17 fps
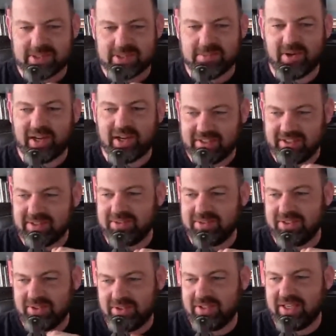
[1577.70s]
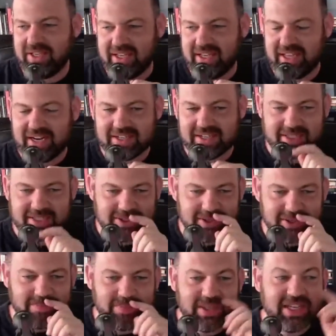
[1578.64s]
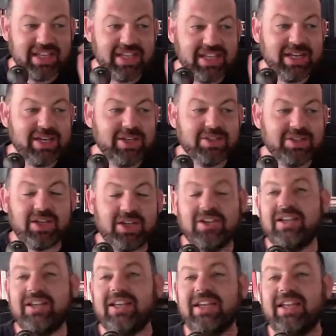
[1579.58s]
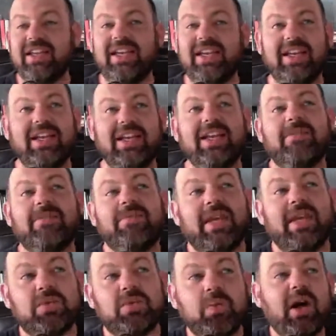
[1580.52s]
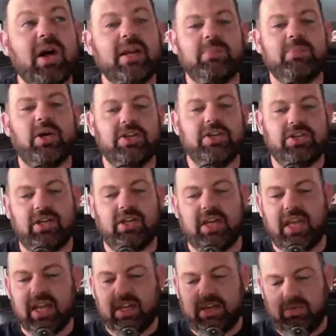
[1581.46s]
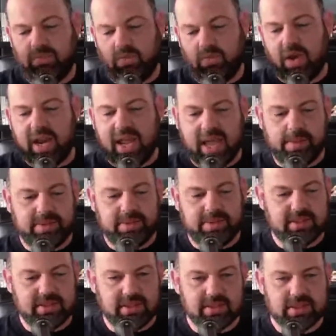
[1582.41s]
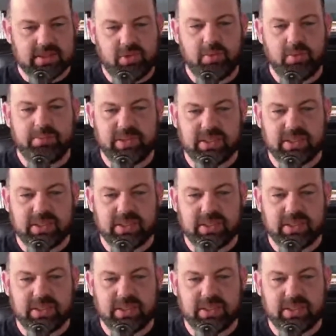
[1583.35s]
phone's got the best mic you're probably going to get access to. So it's one motion. And what happens in